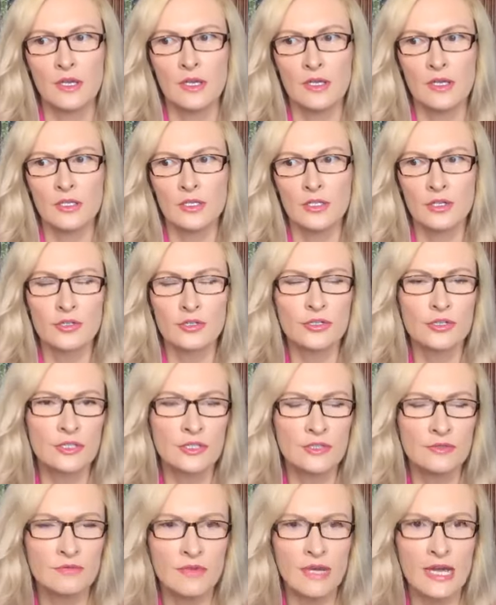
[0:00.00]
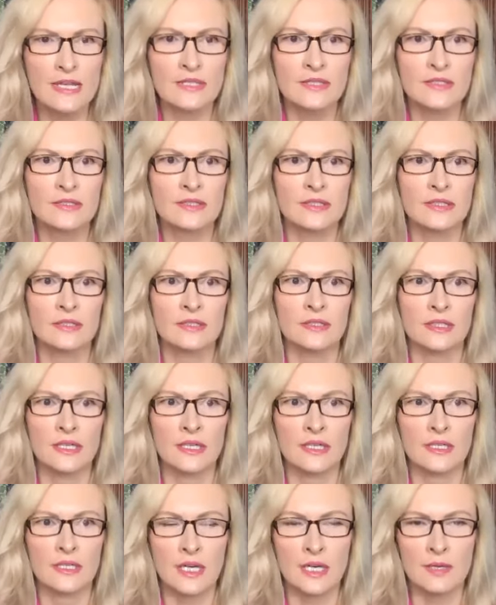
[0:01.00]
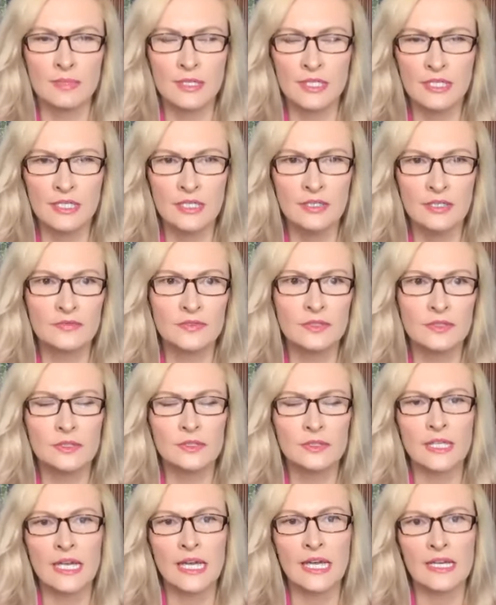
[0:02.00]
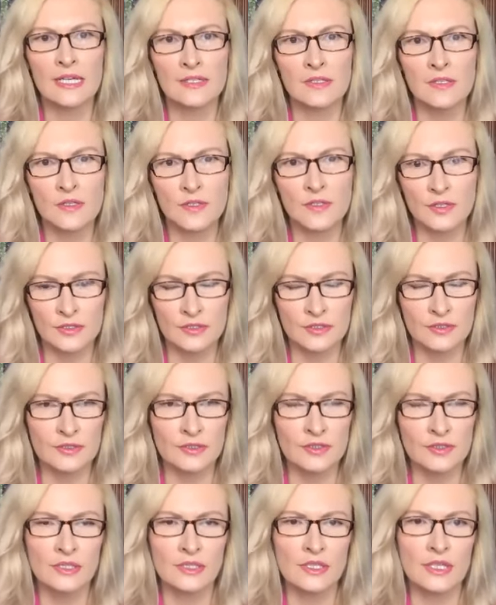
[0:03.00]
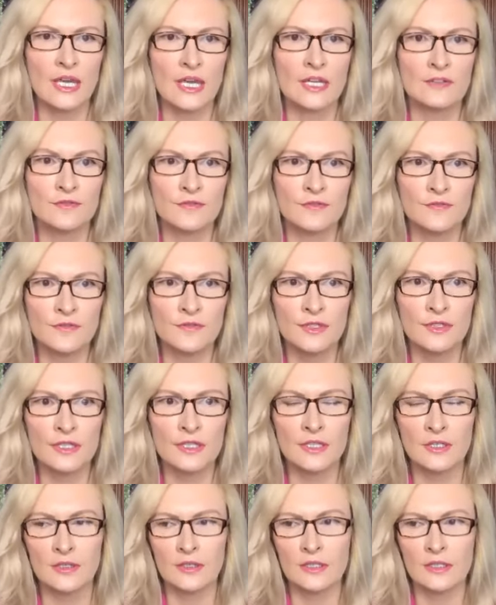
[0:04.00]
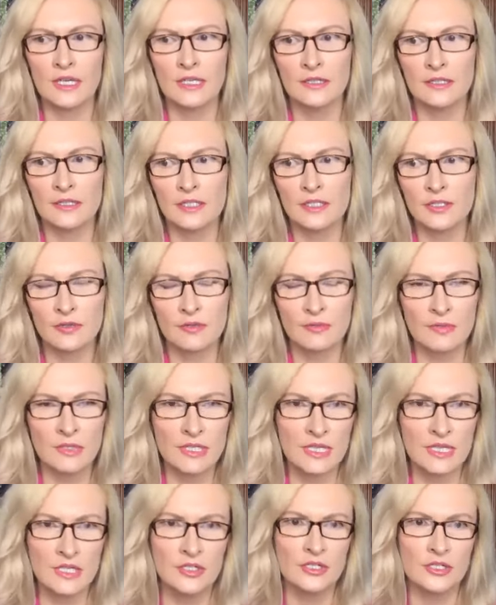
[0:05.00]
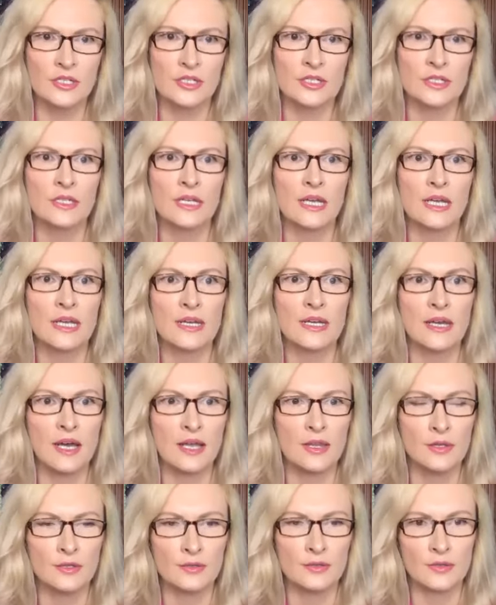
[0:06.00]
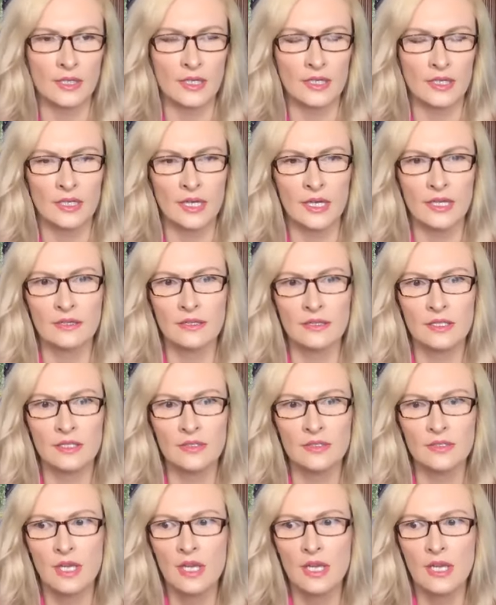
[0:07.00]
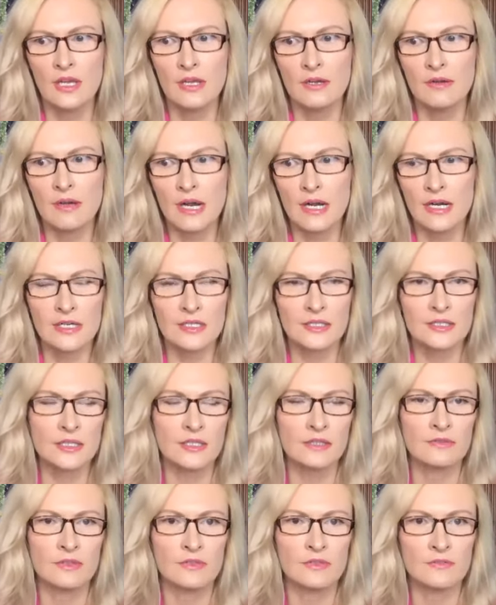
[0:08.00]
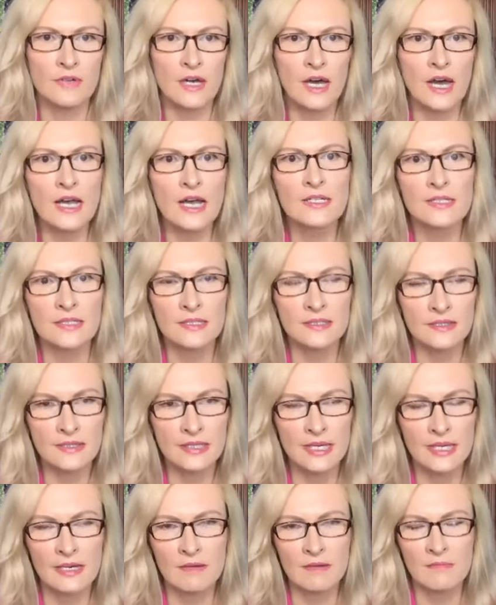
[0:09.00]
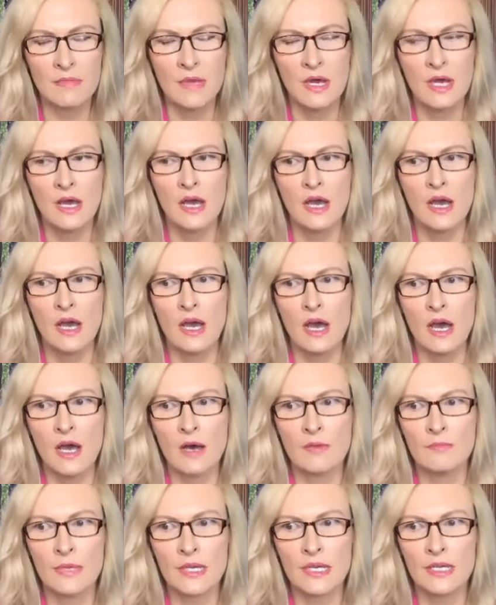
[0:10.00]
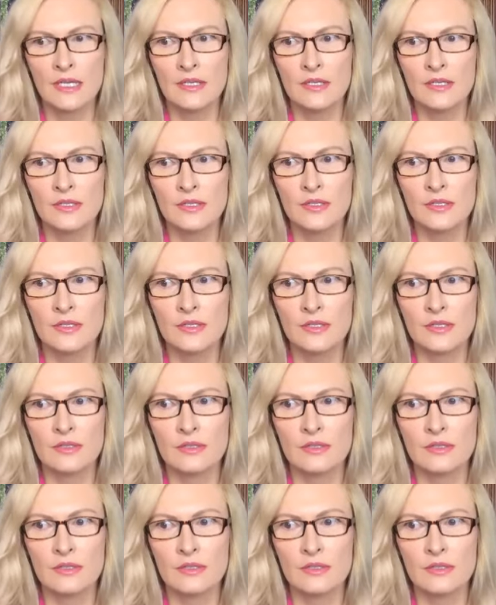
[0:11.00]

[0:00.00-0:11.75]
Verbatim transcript: social unrest and, and upheaval and uncertainty and fear and discrimination and othering and this narrative of us and them um, is